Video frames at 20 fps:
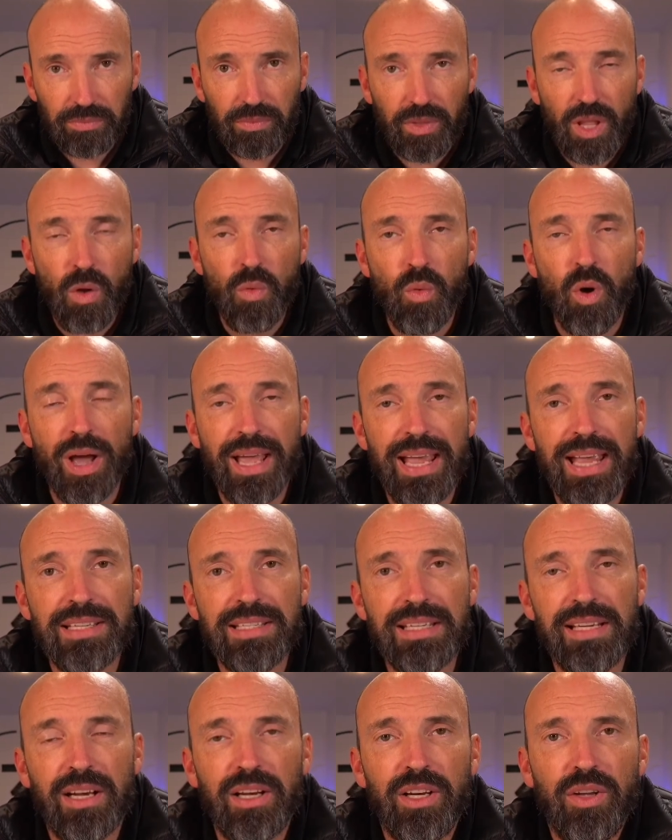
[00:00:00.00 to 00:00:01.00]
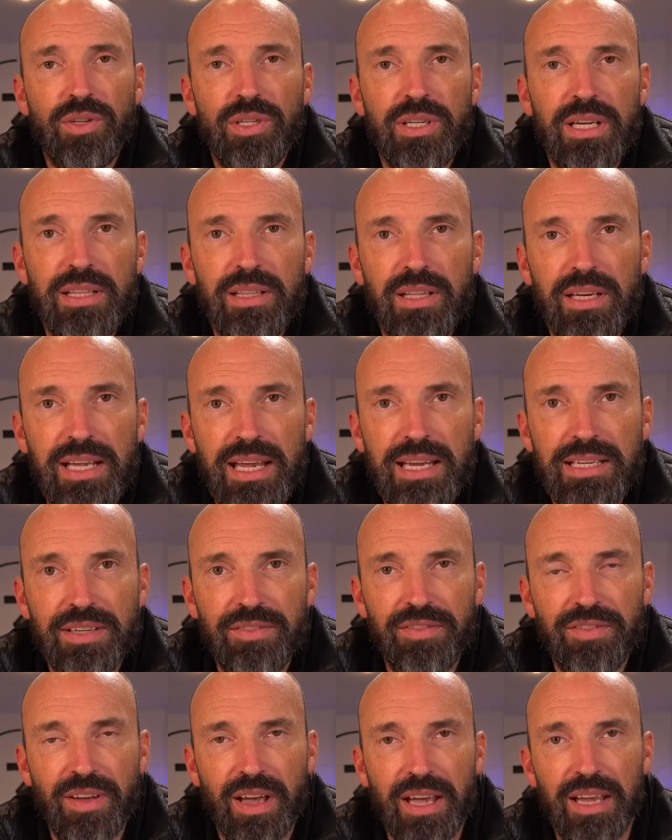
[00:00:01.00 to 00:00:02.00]
What is included in the lead-in
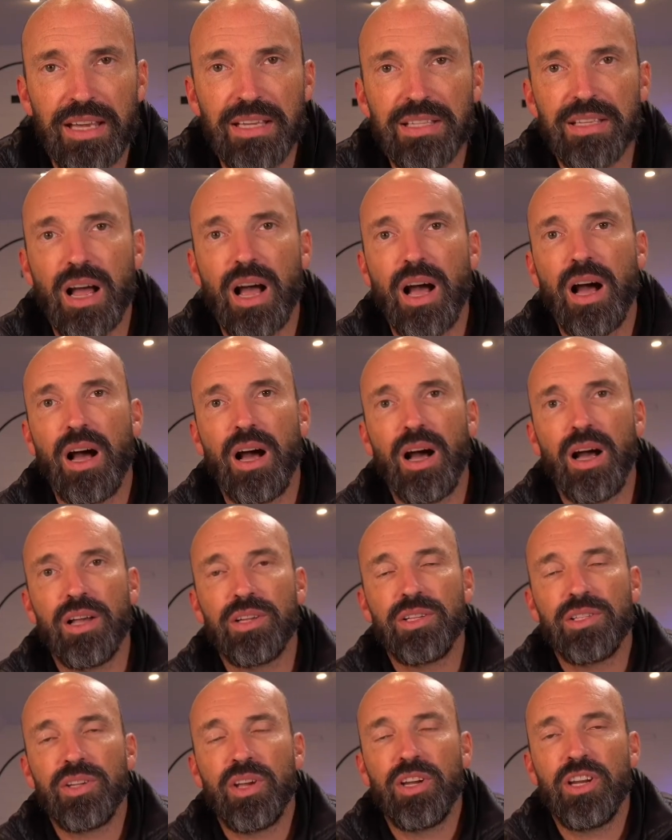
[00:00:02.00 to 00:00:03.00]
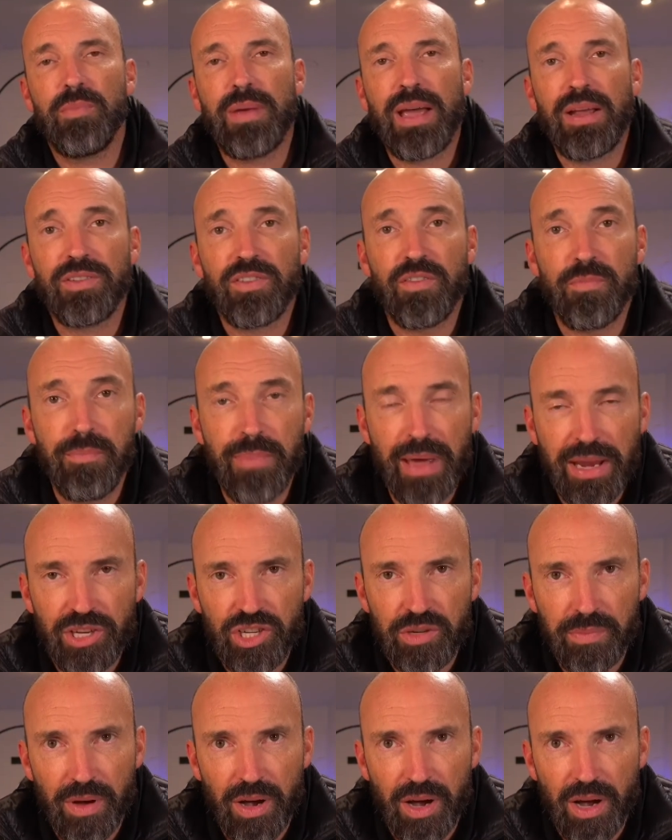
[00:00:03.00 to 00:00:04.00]
phase are a certain amount of
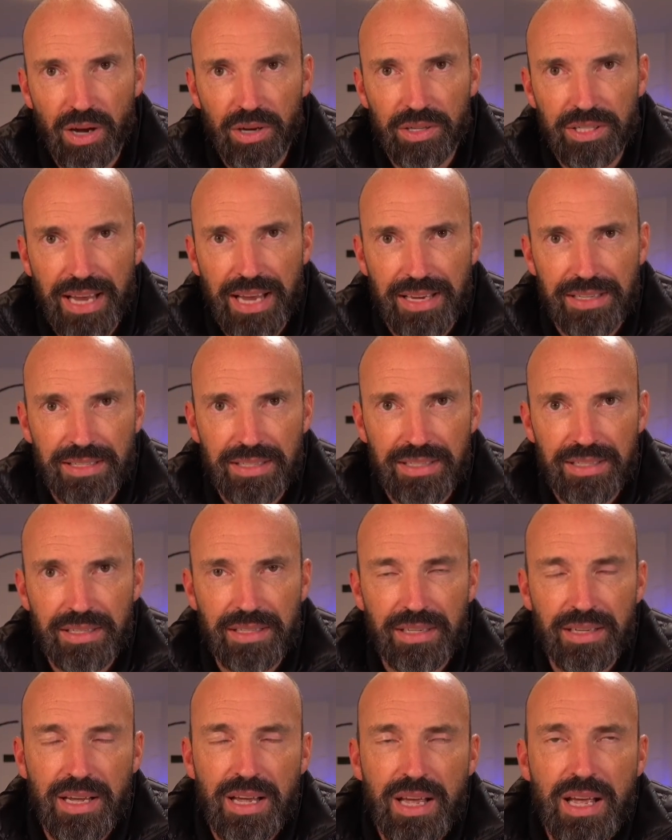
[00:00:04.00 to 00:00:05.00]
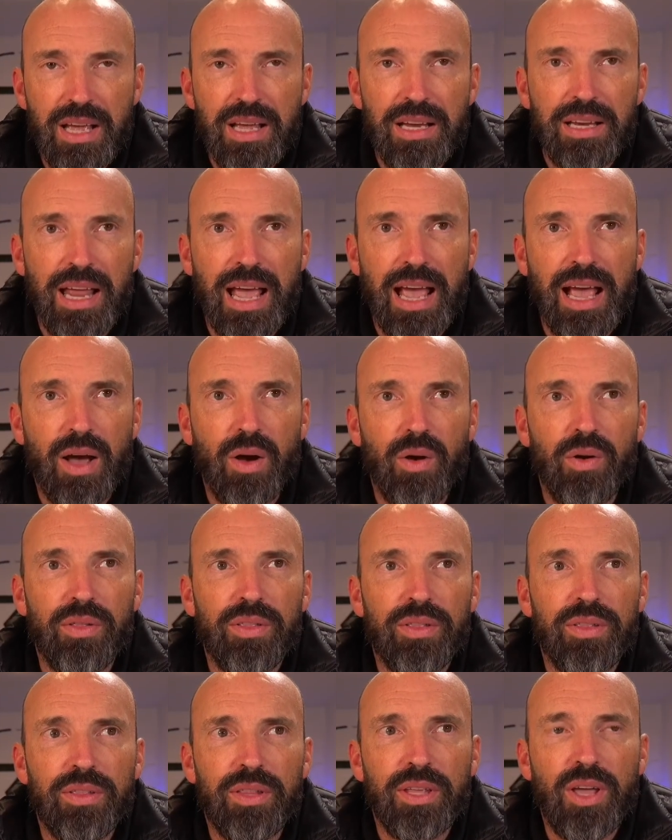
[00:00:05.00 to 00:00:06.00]
benchmark tests. Now
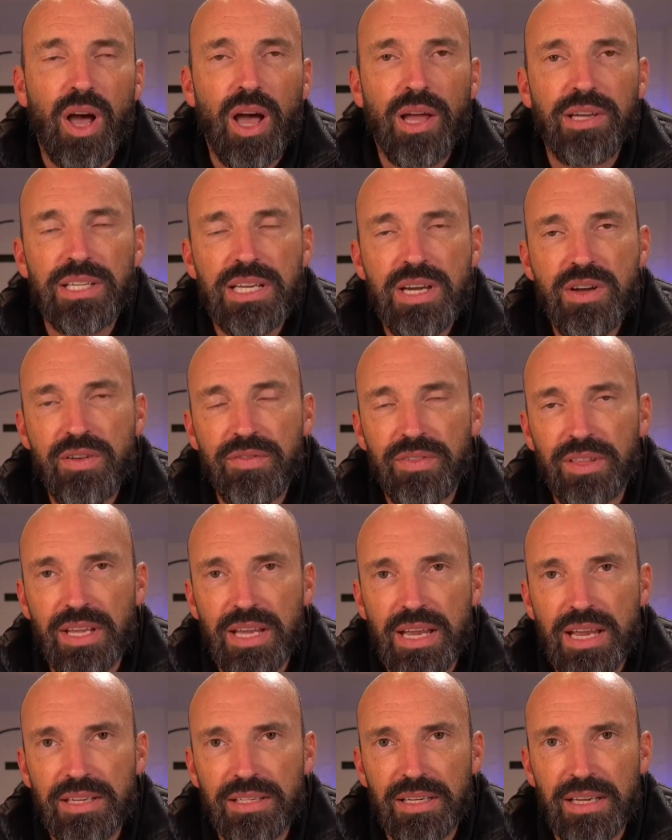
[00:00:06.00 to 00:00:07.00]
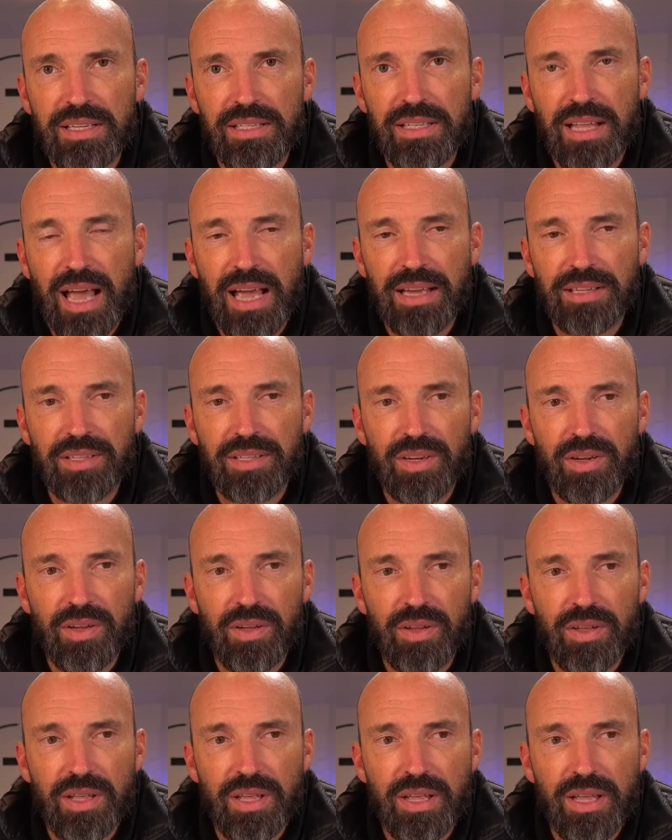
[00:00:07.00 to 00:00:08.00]
the idea of these is that
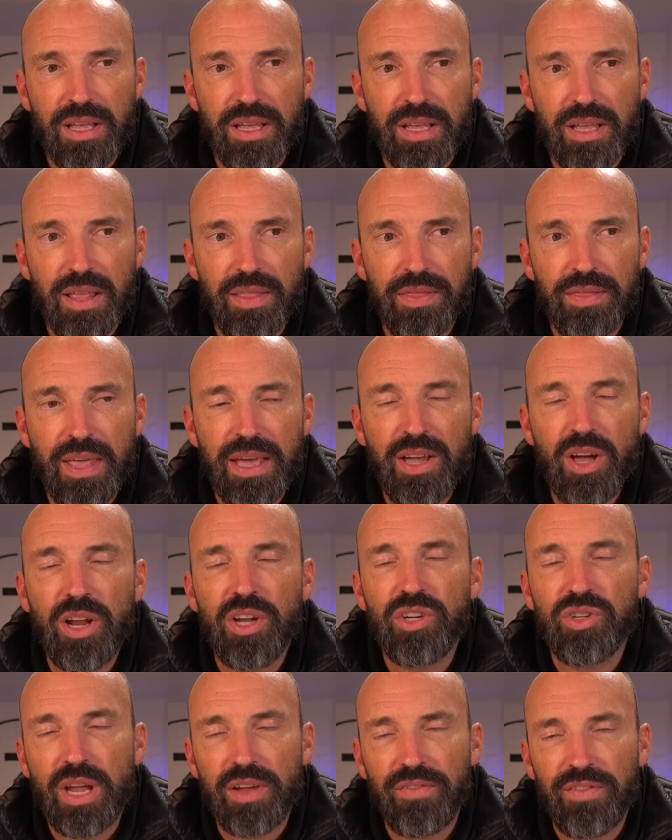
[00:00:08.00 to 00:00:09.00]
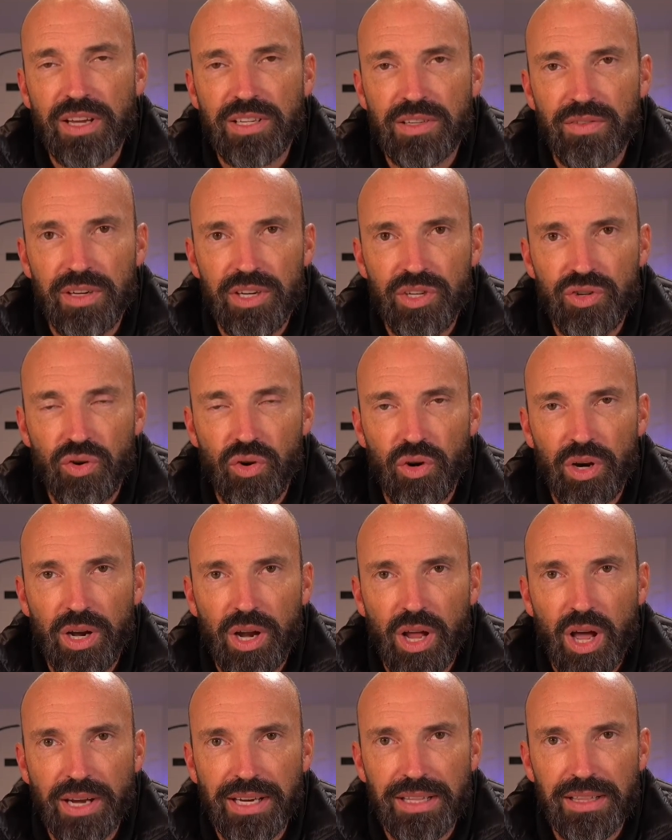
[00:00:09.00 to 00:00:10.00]
they kind of effectively draw a
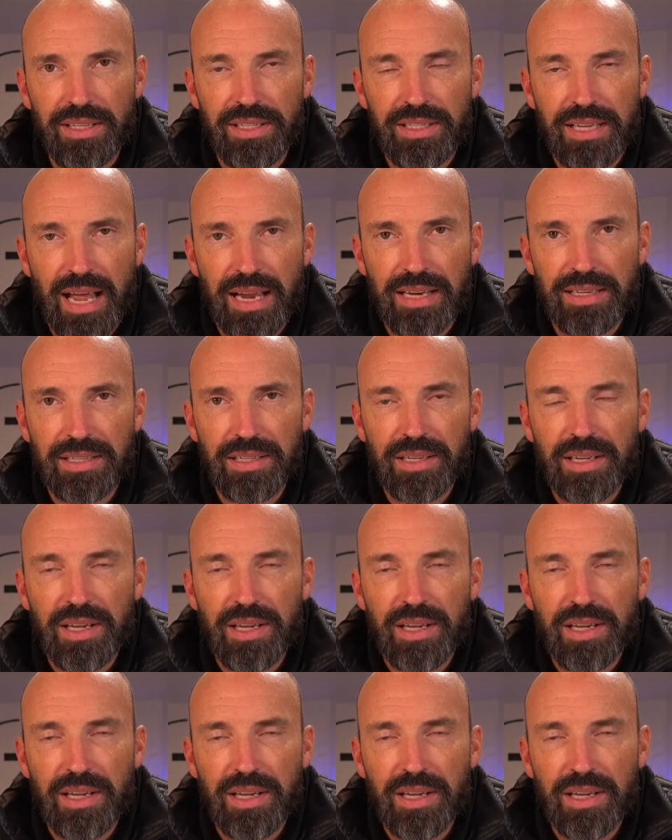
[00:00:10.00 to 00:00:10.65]
line in the sand.